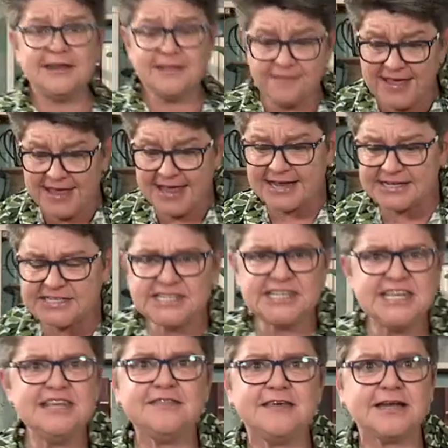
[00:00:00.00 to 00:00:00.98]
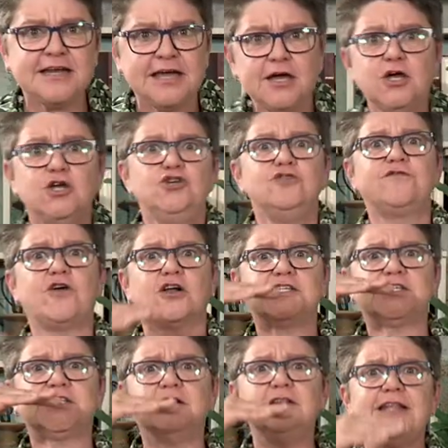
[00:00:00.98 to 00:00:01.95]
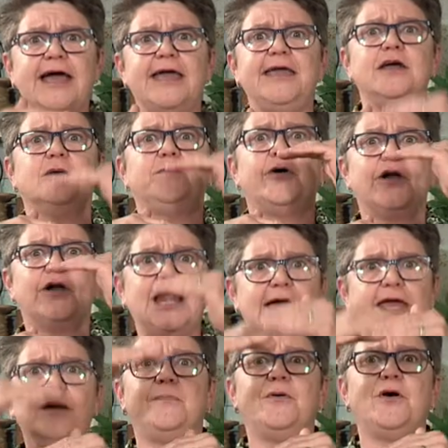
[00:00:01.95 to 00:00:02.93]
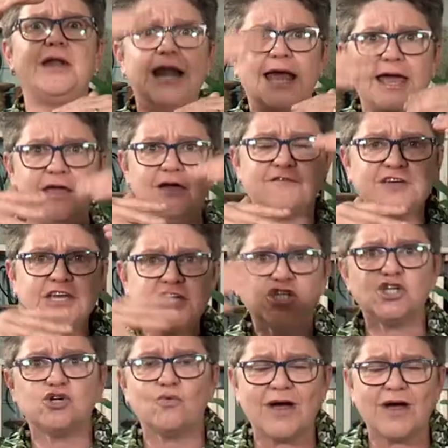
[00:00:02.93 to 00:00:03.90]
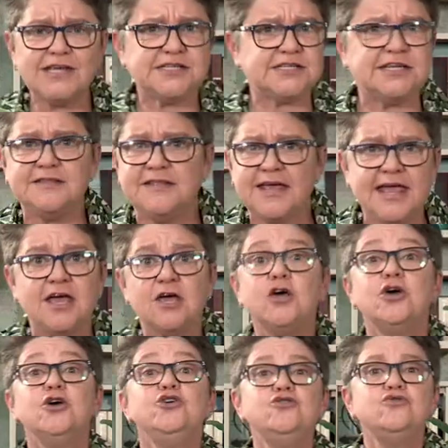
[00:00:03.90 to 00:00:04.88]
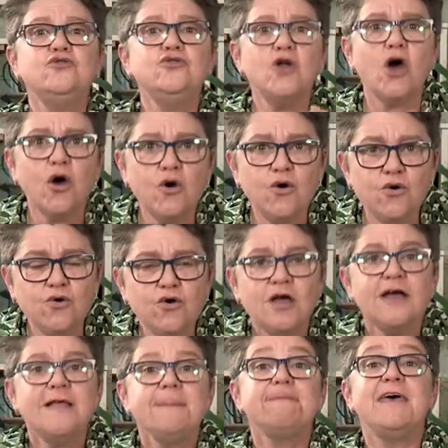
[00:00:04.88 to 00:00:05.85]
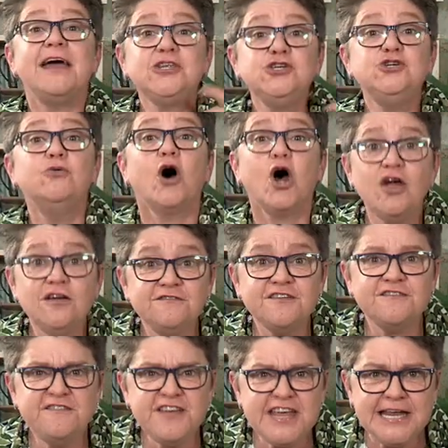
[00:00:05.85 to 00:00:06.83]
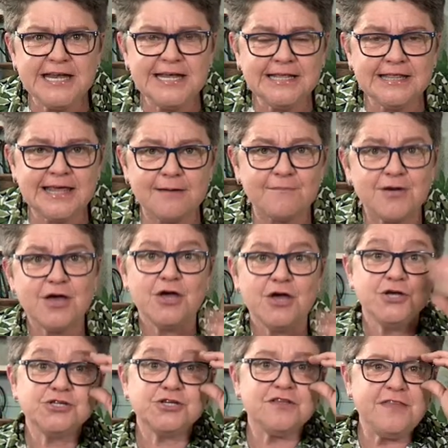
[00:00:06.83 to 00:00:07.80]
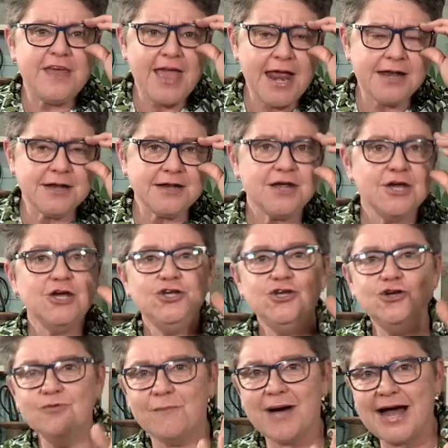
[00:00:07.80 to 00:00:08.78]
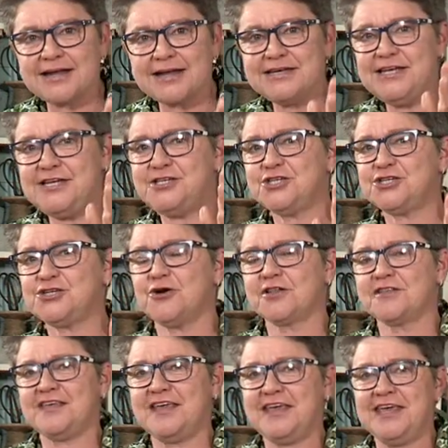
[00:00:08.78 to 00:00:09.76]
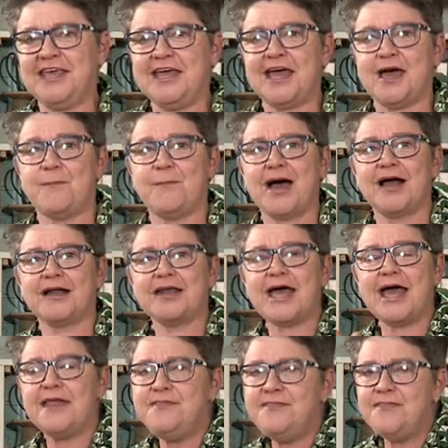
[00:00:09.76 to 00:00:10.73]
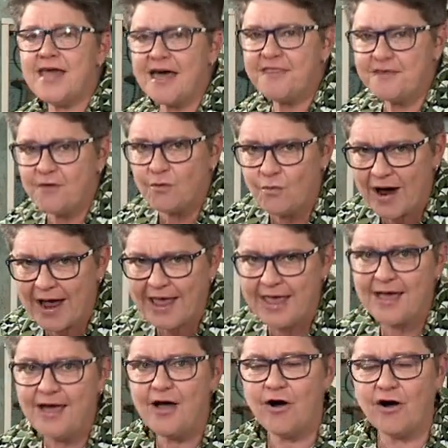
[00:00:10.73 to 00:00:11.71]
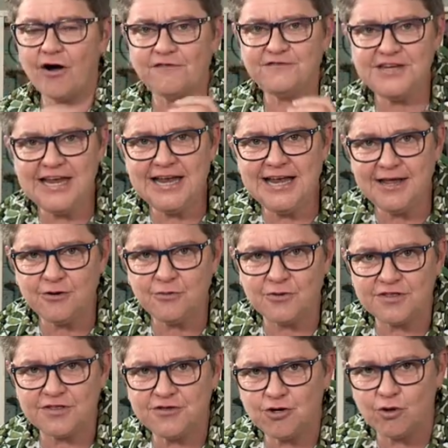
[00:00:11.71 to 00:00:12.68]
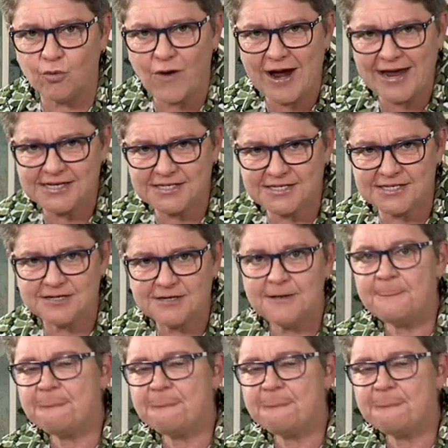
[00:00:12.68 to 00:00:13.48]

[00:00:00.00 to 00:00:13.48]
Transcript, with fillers: in there and see that you've got still layer upon layer upon layer of kitchen waste in there, you know that you are overfeeding them. So then you might need to start thinking about another way of dealing with your waste.